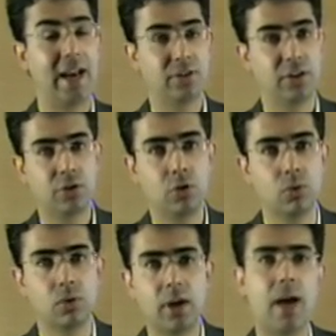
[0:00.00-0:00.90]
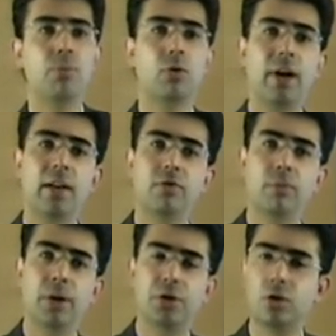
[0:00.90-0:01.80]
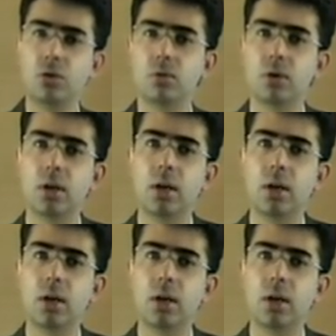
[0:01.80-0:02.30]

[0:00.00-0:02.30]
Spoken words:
access to and provide information to.